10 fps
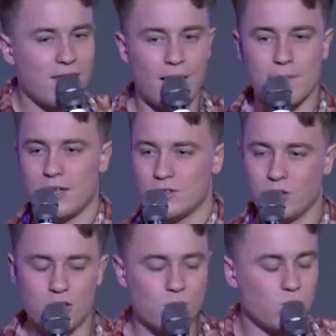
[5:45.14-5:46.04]
that means
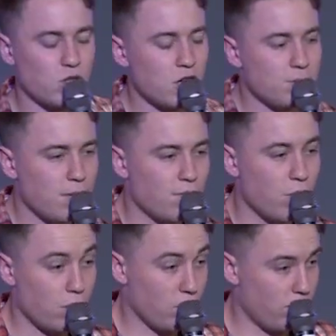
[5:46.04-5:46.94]
you can all judge me
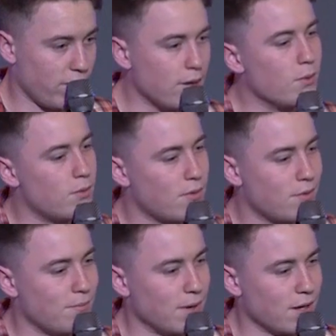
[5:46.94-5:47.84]
for the real
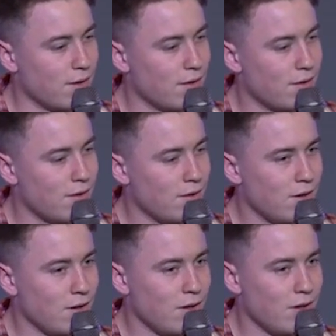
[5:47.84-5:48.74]
me.
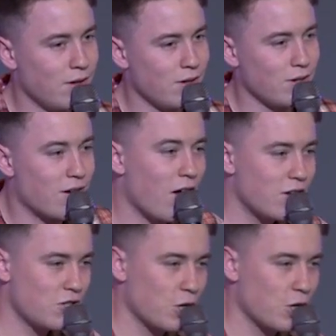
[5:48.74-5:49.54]
You can't